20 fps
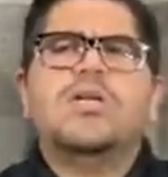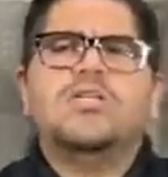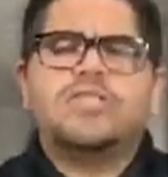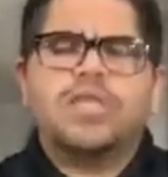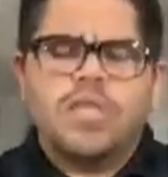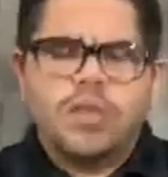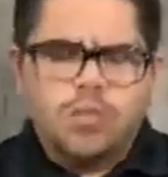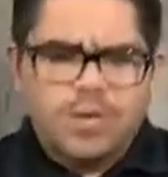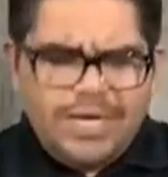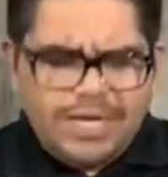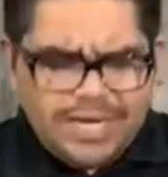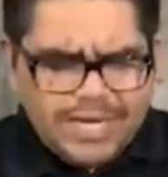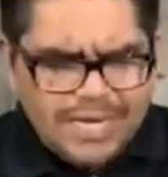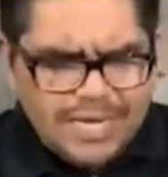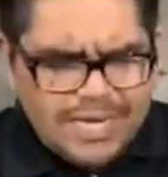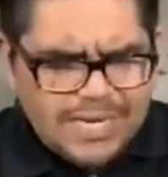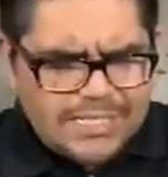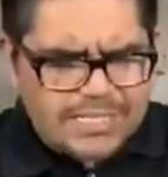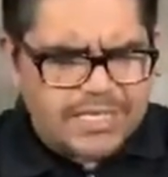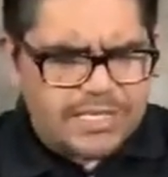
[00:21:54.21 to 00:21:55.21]
so that we
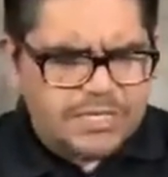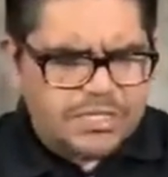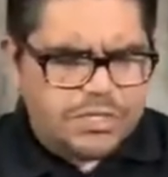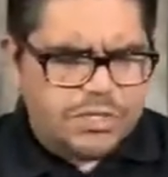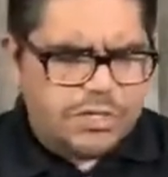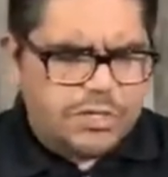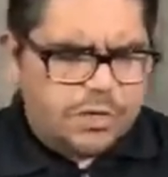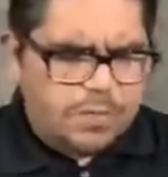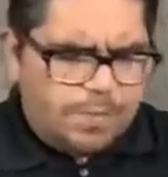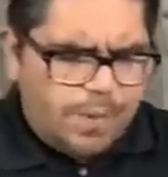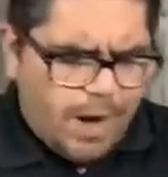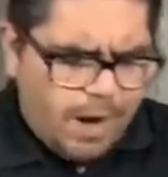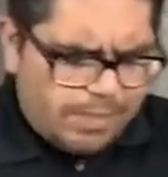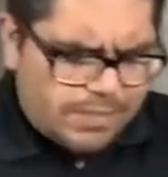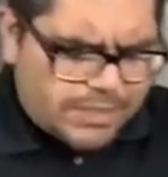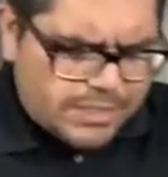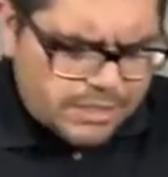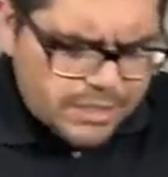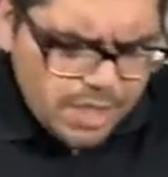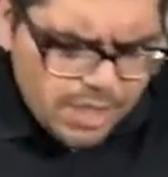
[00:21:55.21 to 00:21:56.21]
can listen to your
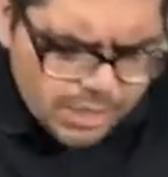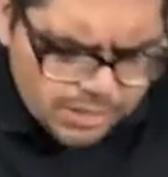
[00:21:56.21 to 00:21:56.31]
promises,